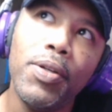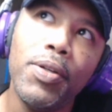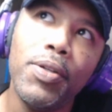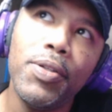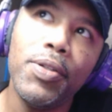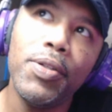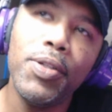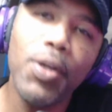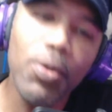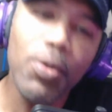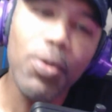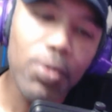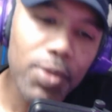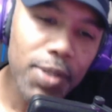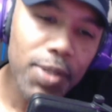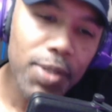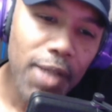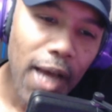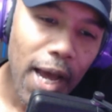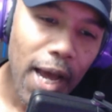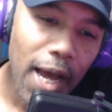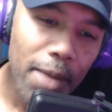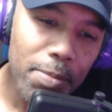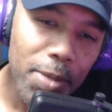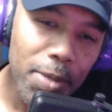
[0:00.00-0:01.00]
don't
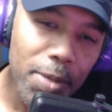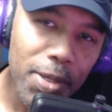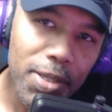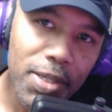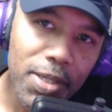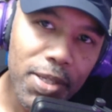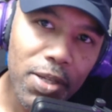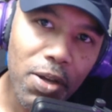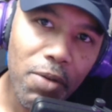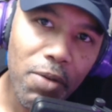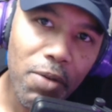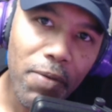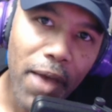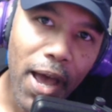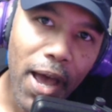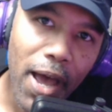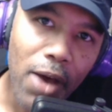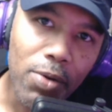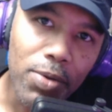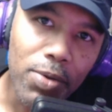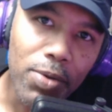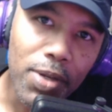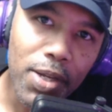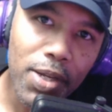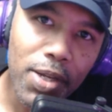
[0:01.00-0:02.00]
dime yourself
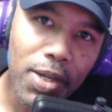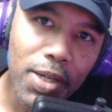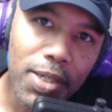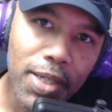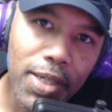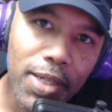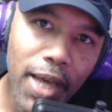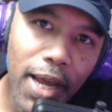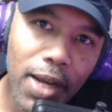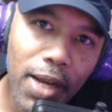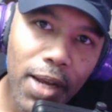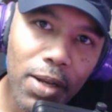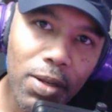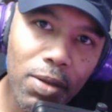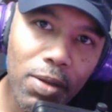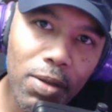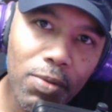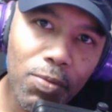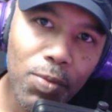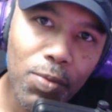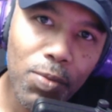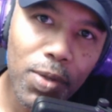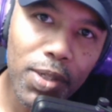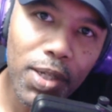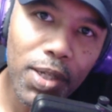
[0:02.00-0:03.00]
out in the title
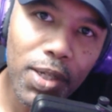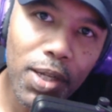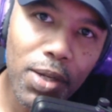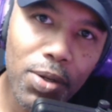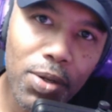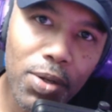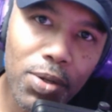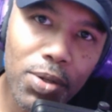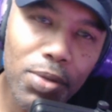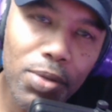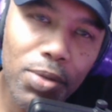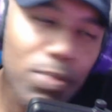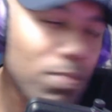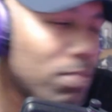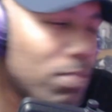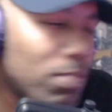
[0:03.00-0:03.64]
of what the hell you...